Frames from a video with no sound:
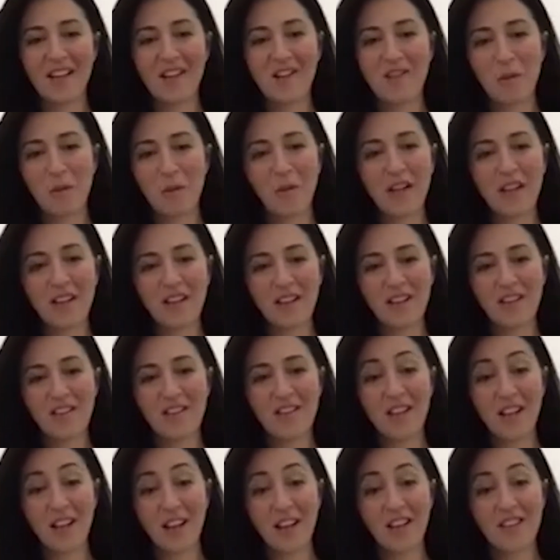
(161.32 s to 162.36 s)
so many
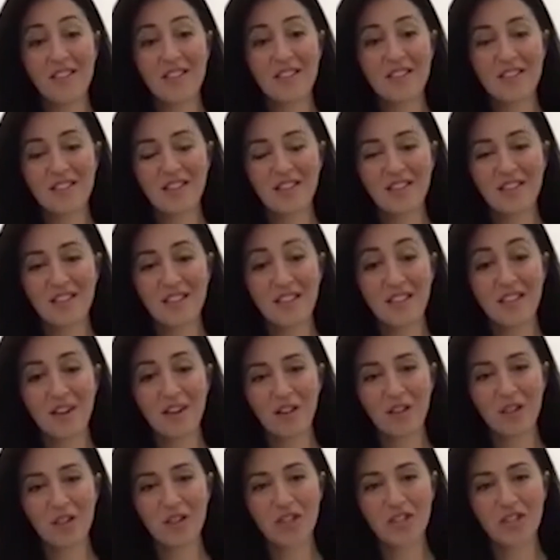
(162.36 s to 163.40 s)
things in
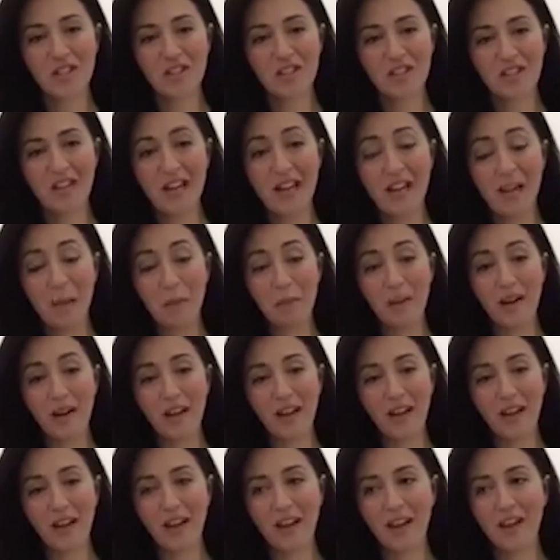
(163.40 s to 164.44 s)
technology that are
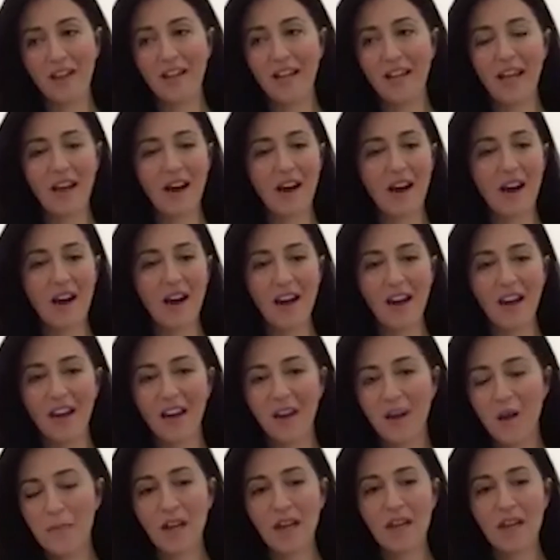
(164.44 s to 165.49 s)
happening, and AI
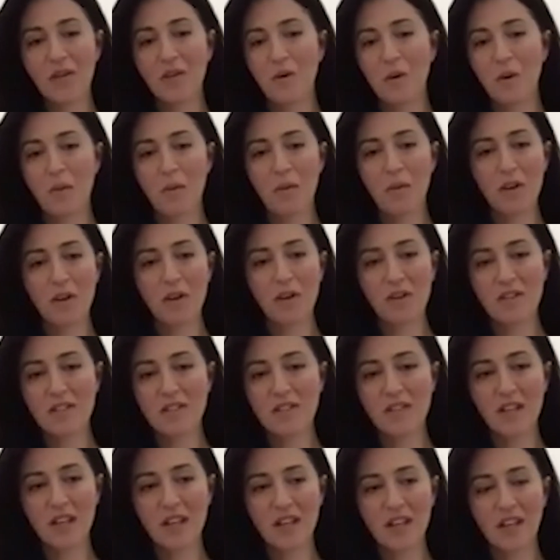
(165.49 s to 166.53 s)
and
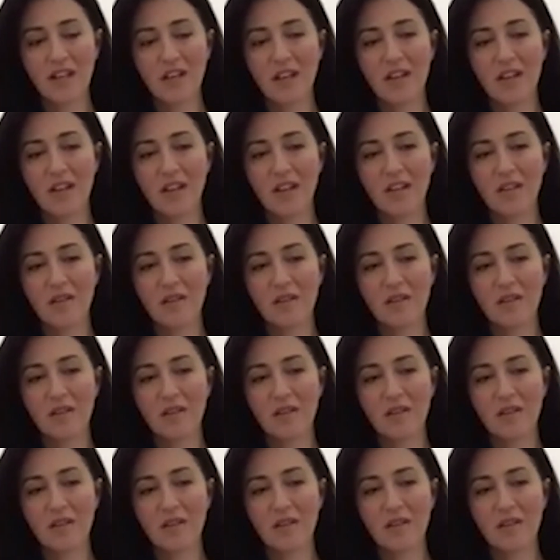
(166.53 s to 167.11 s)
robots and